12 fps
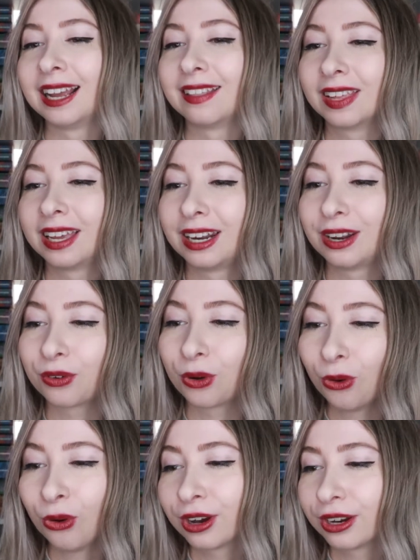And then of
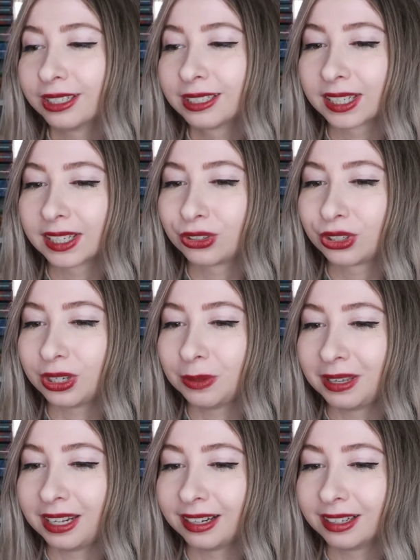course she
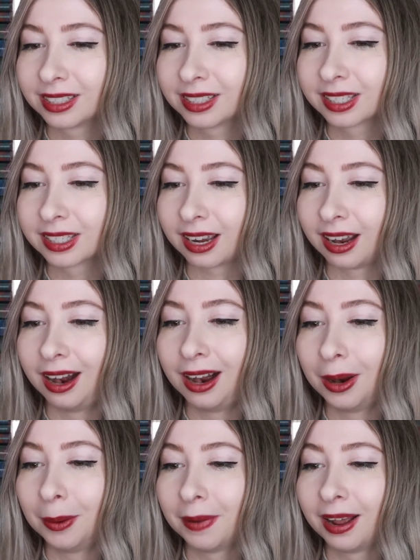meets
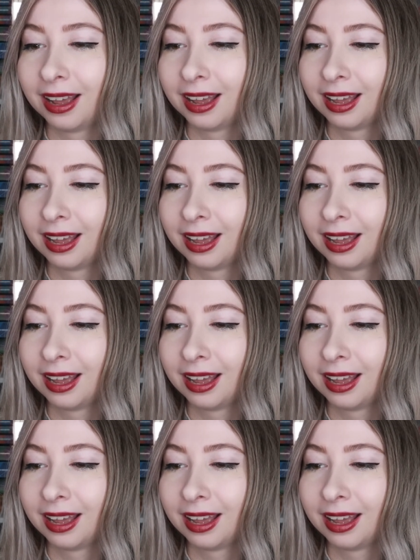a